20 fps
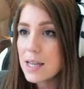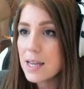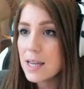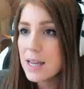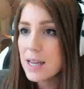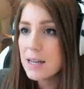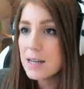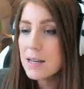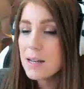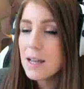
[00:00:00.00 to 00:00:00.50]

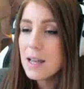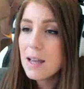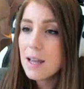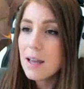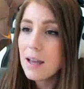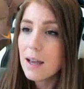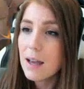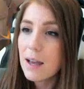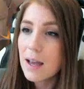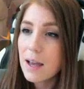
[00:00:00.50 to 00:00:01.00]
in
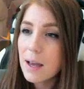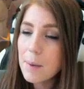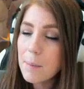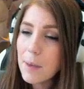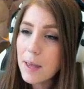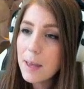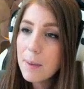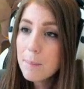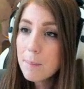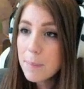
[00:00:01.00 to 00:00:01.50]

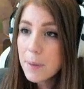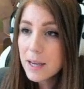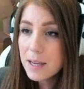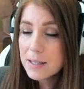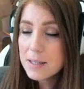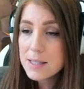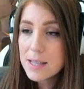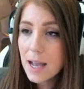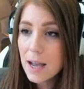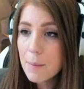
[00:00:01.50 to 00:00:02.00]
Um, and
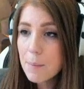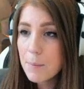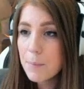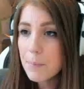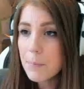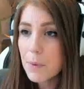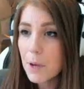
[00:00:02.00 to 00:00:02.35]
picks up,